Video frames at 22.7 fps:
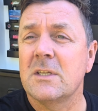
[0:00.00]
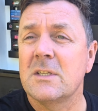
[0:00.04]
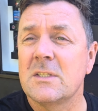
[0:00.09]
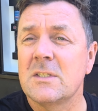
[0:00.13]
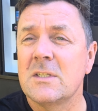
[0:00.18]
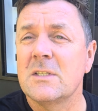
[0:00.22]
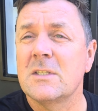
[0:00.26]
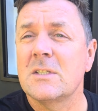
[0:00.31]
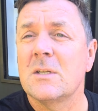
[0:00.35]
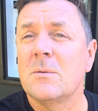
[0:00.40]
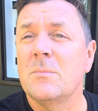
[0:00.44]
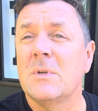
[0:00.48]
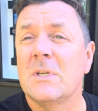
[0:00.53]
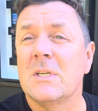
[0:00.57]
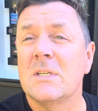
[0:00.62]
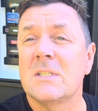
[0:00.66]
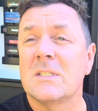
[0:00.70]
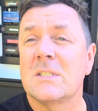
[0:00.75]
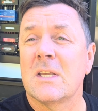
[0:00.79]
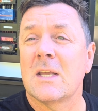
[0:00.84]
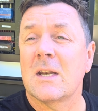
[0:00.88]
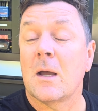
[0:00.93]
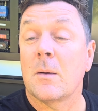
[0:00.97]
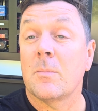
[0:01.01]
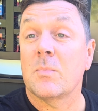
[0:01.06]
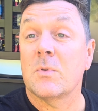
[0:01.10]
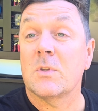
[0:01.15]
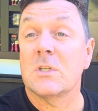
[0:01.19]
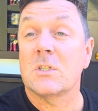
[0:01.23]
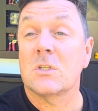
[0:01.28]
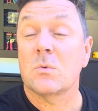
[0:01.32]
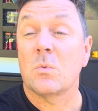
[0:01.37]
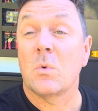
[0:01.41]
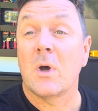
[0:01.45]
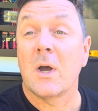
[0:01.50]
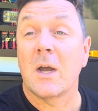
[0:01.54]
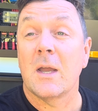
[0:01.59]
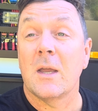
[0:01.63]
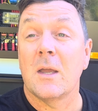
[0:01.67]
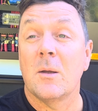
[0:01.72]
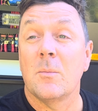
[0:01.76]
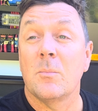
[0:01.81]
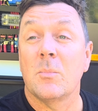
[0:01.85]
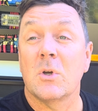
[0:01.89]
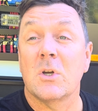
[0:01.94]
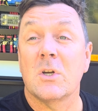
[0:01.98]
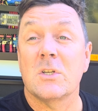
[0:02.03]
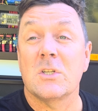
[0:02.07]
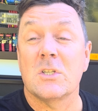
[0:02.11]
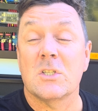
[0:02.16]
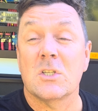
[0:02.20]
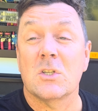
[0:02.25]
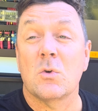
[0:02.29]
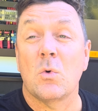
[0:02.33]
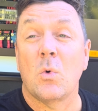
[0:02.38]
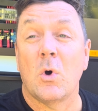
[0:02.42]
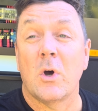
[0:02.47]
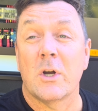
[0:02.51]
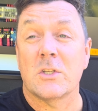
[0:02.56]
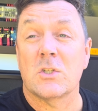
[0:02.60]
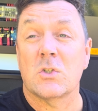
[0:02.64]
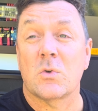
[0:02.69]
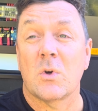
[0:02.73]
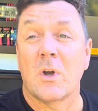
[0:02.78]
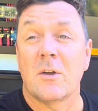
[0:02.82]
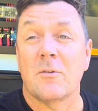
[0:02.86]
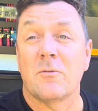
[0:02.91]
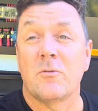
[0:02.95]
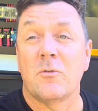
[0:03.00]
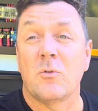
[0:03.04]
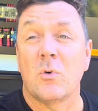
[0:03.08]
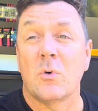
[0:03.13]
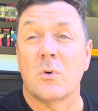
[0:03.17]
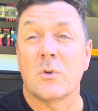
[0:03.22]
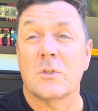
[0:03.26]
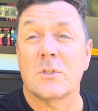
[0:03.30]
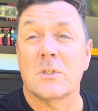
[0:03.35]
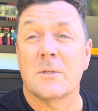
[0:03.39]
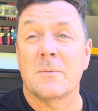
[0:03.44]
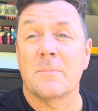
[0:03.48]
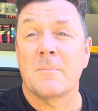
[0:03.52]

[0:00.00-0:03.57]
your system is set up this way because it is quite straightforward.